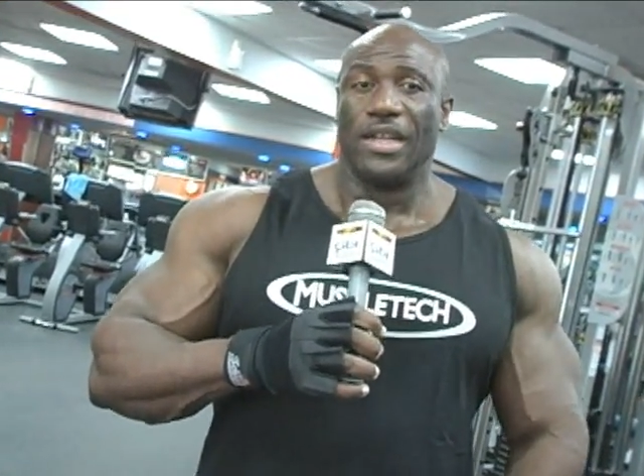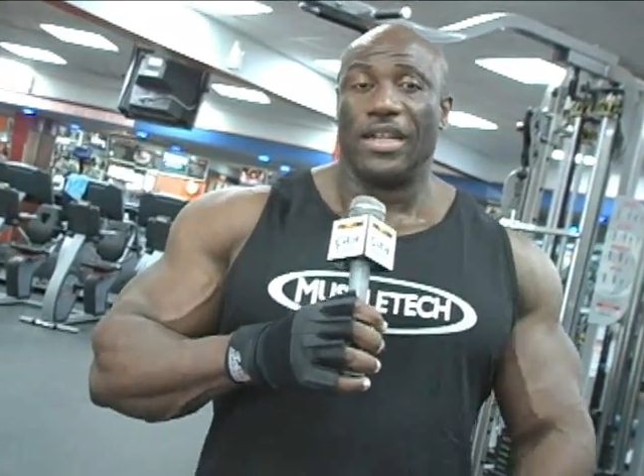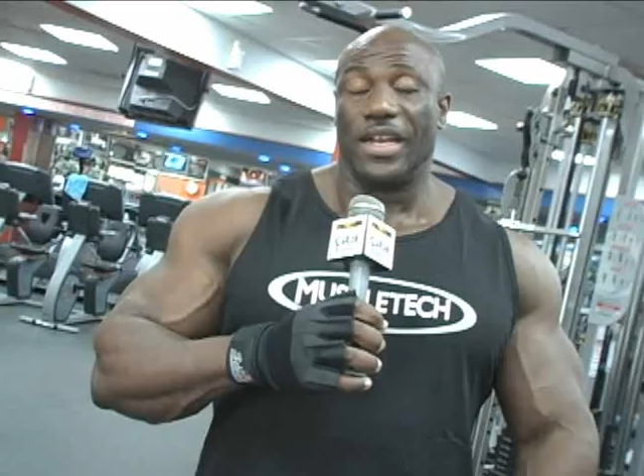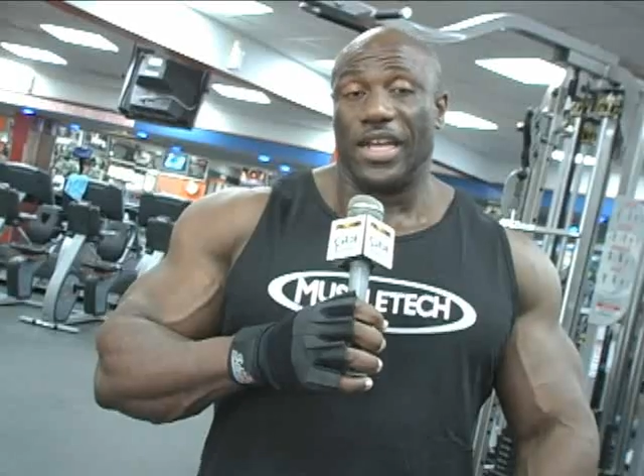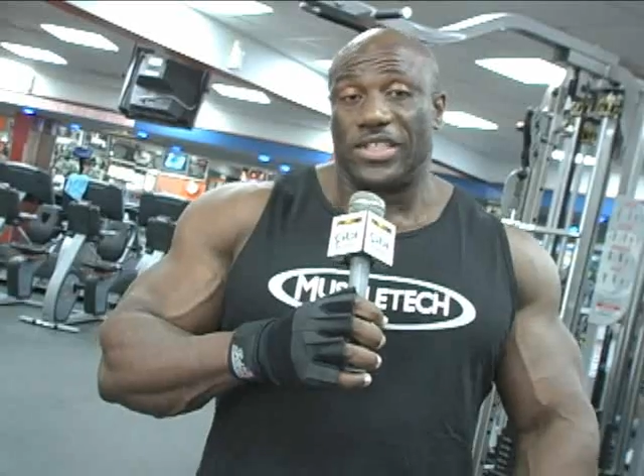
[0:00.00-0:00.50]

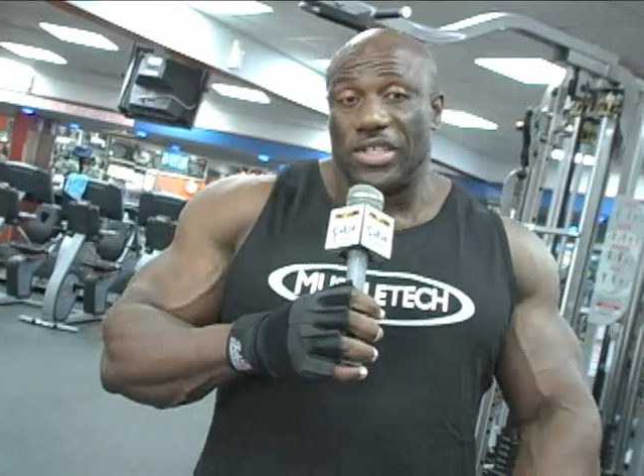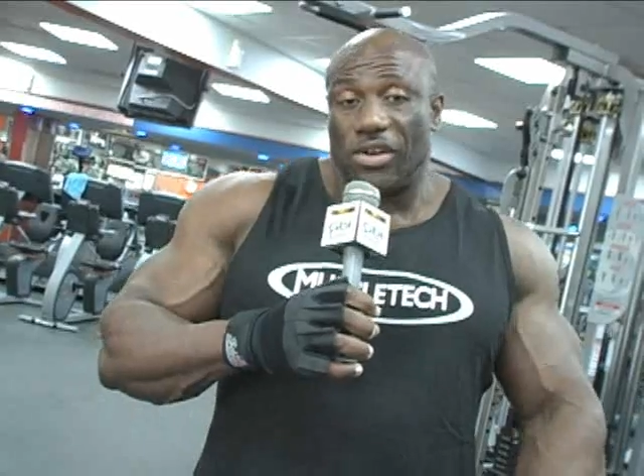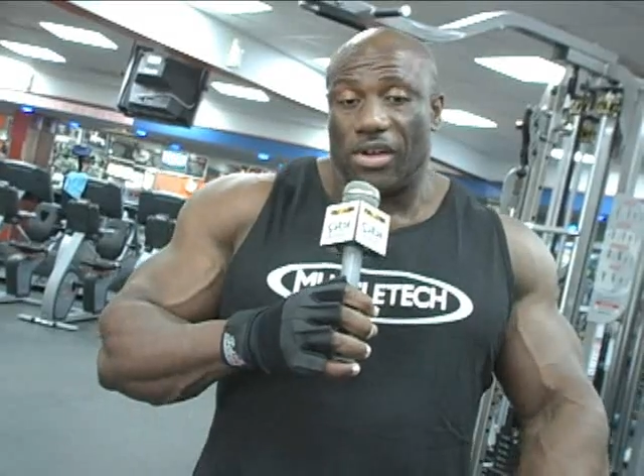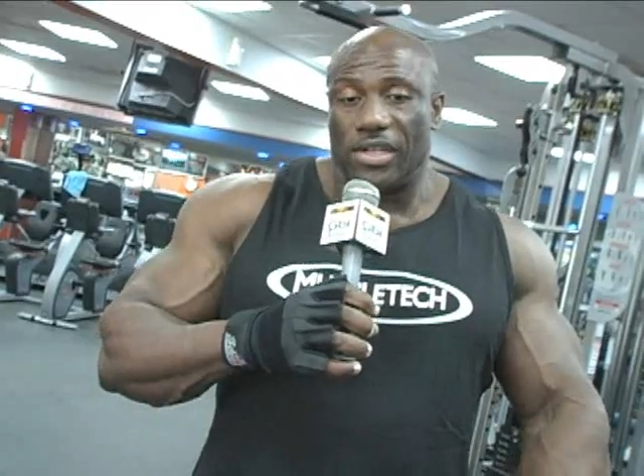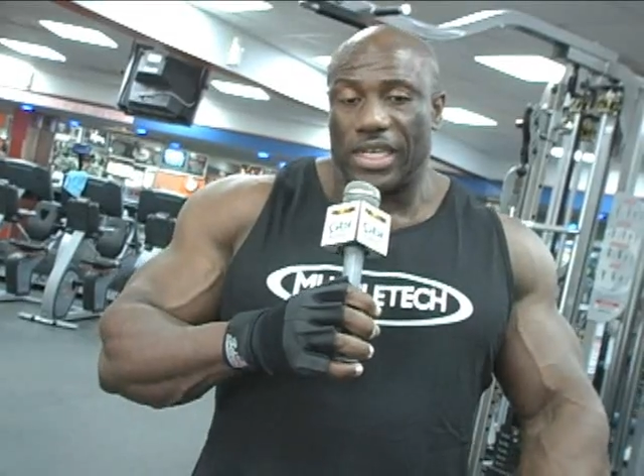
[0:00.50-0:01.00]
that
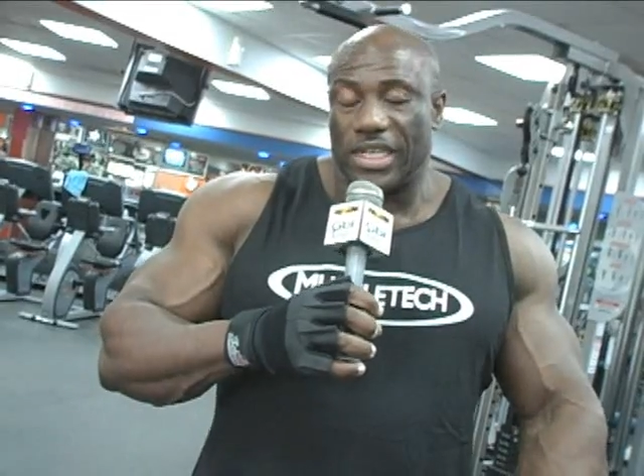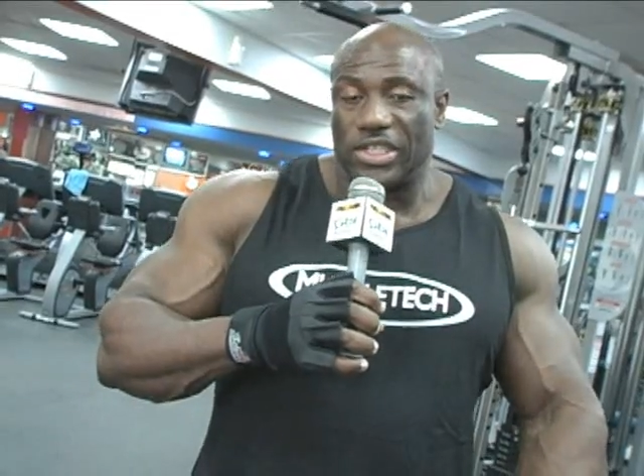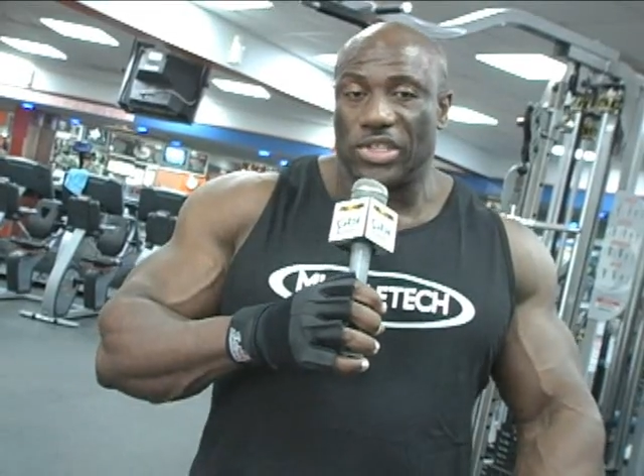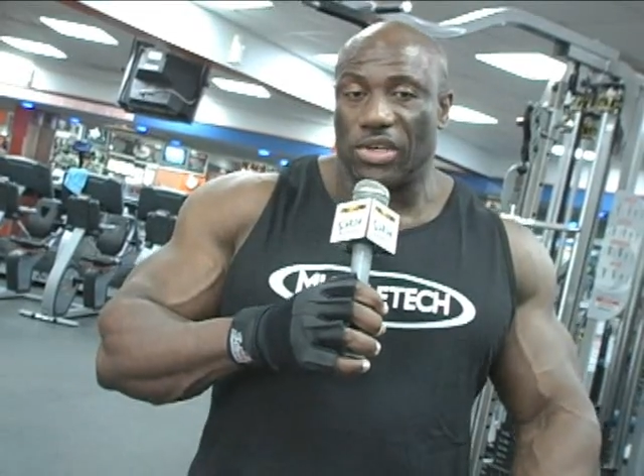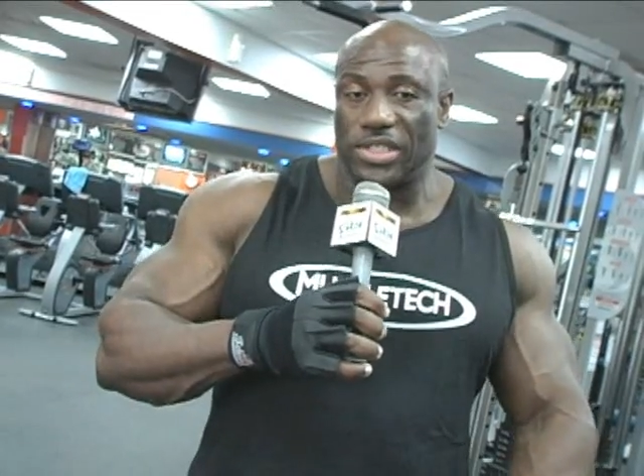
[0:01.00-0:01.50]
they
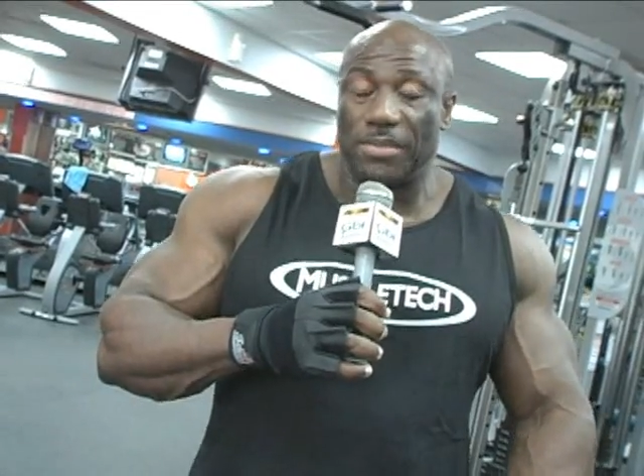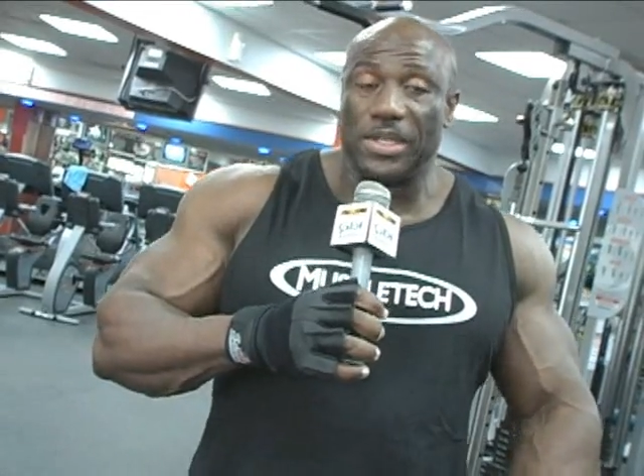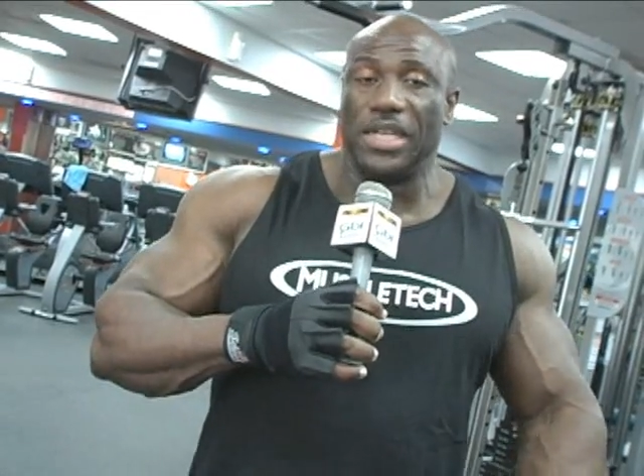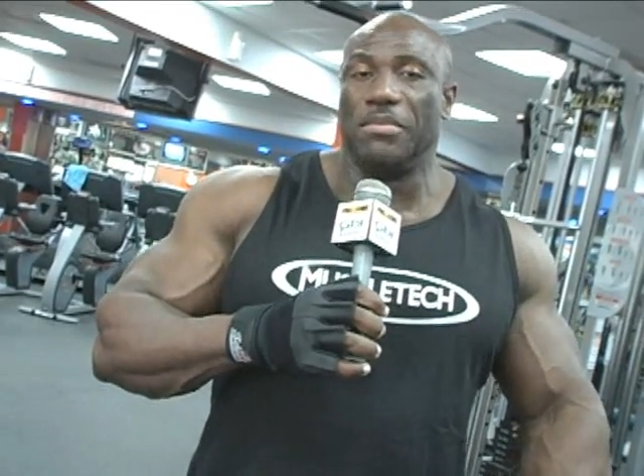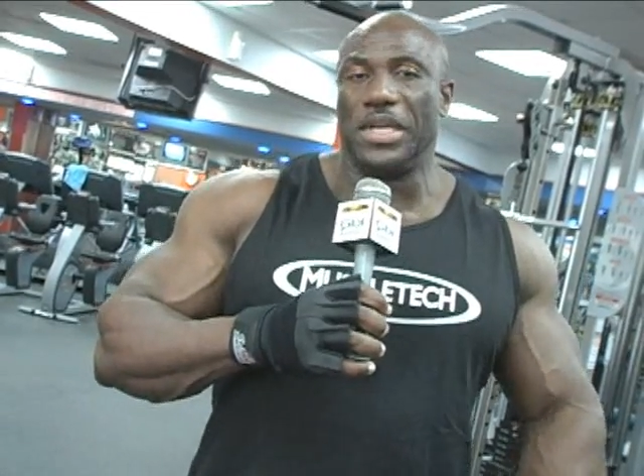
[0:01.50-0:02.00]
saw something
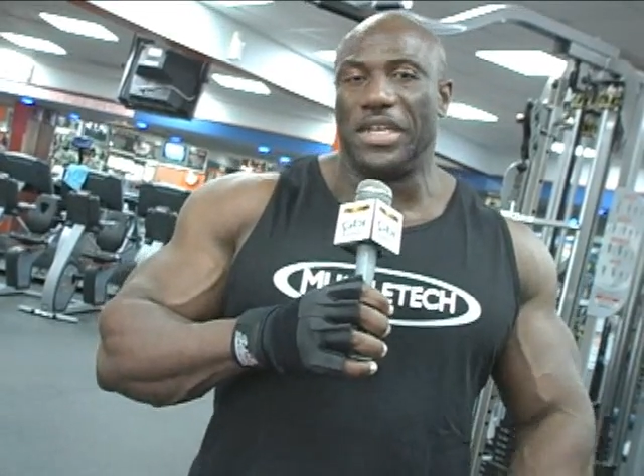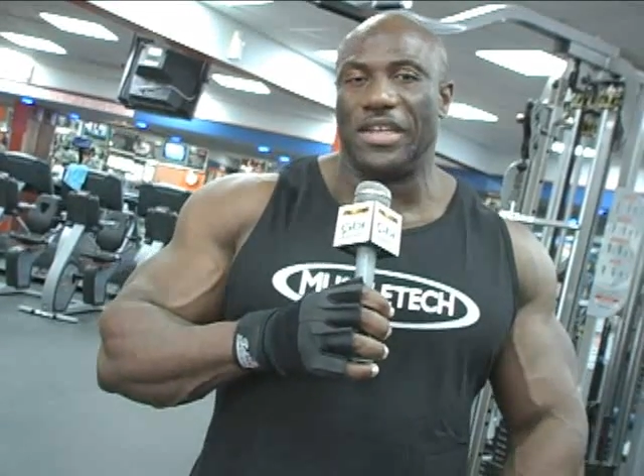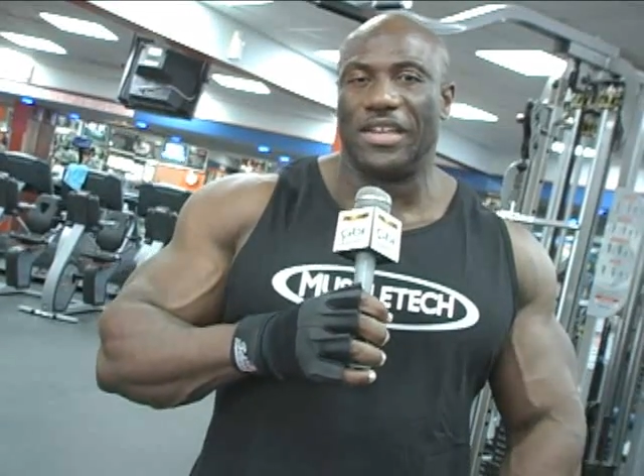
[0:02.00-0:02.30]
in me